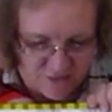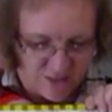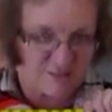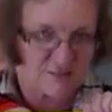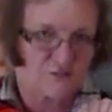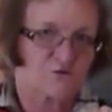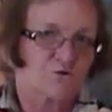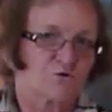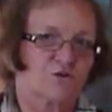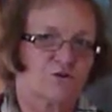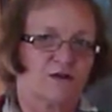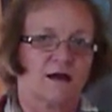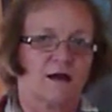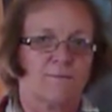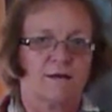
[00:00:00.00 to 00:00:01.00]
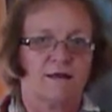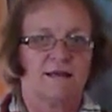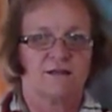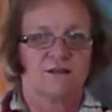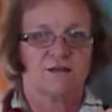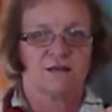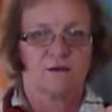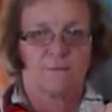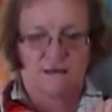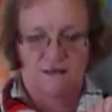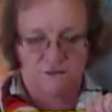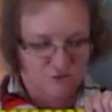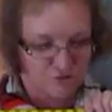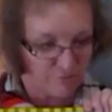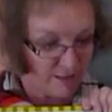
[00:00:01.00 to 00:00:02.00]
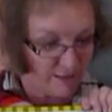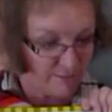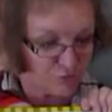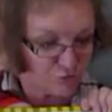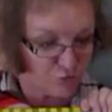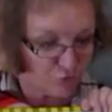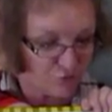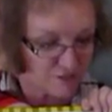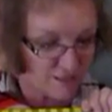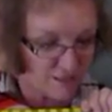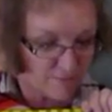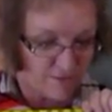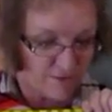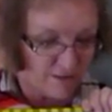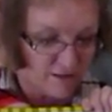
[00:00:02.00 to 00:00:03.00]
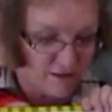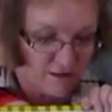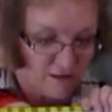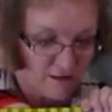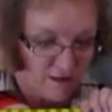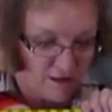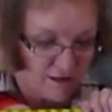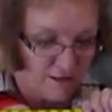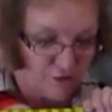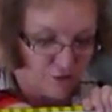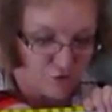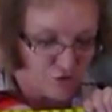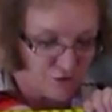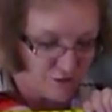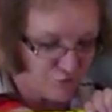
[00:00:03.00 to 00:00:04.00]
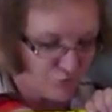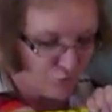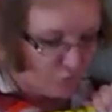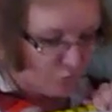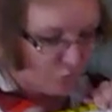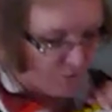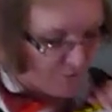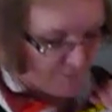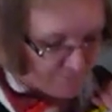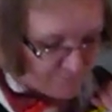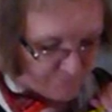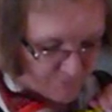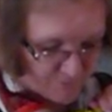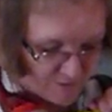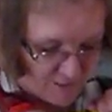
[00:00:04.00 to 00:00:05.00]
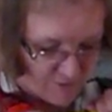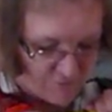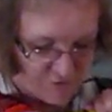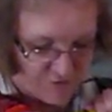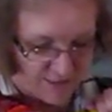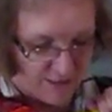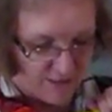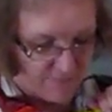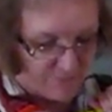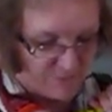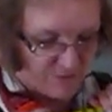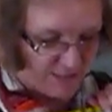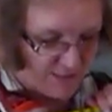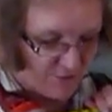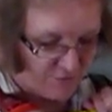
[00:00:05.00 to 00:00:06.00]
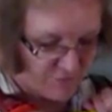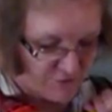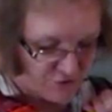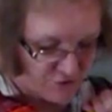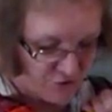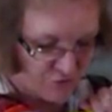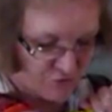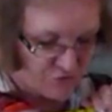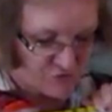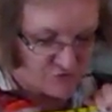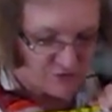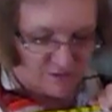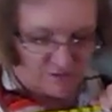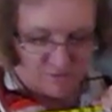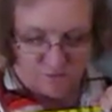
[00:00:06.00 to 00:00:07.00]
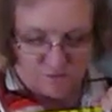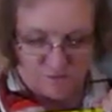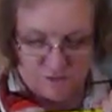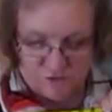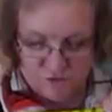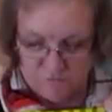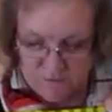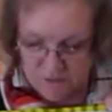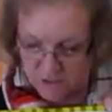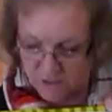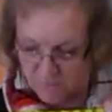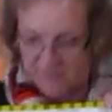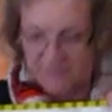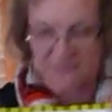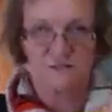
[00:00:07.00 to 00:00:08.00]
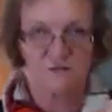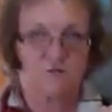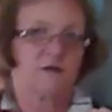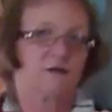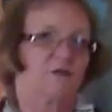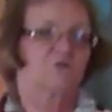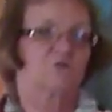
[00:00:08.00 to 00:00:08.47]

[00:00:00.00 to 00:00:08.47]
that's the sort of thing I mean. Think about it, maybe draw it up. I usually draw everything up. Here I've just used uh, just a regular pencil. I